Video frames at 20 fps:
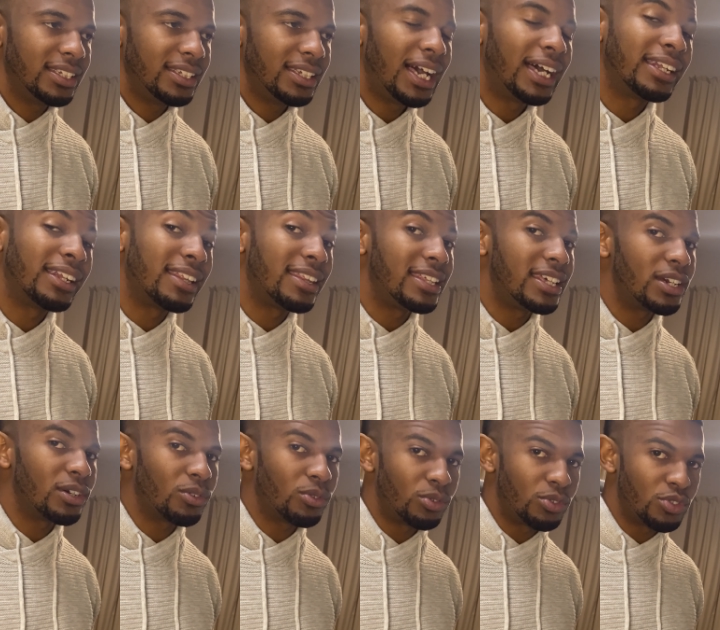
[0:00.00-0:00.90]
under
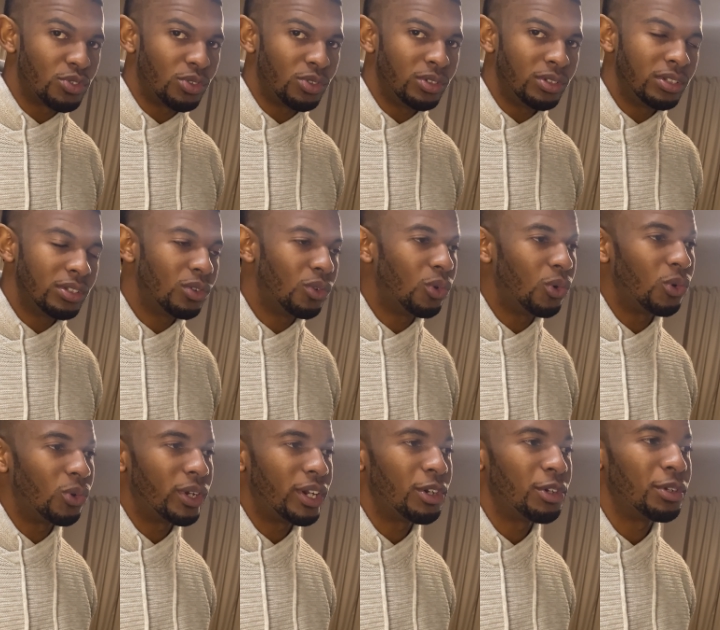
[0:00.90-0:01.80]
their control,
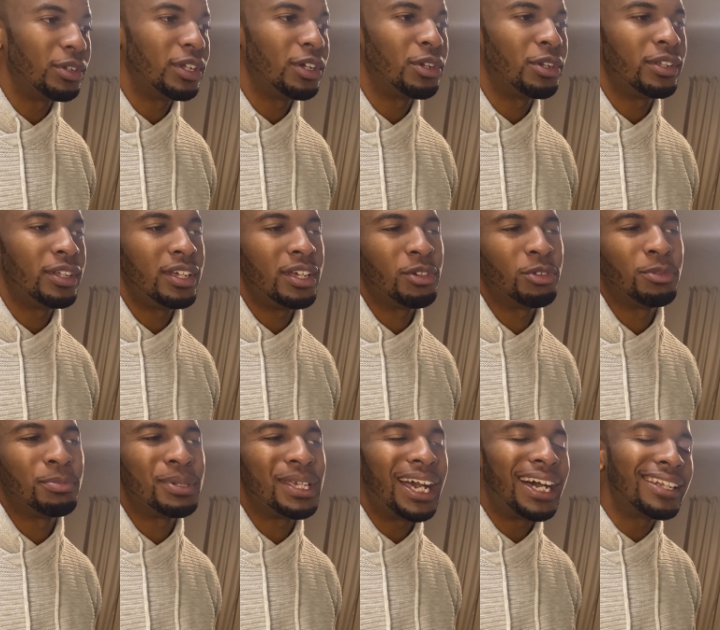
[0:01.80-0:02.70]
or it'll
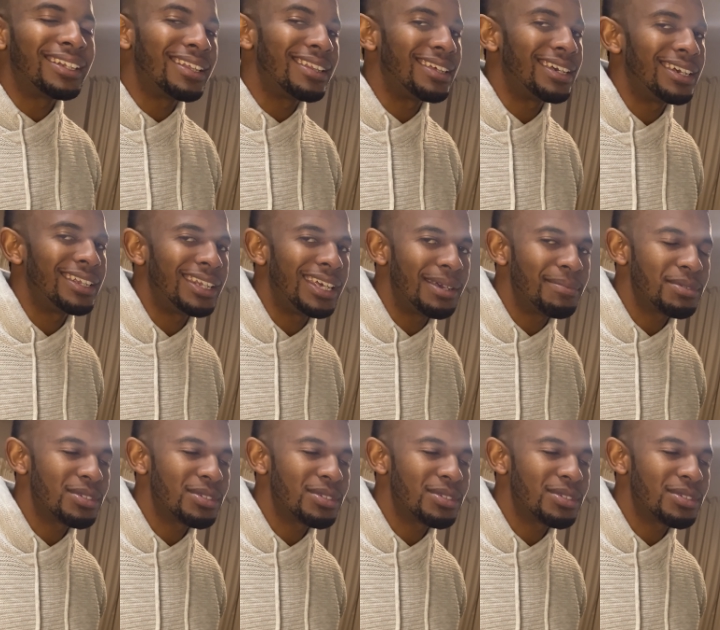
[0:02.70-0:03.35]
be under their name.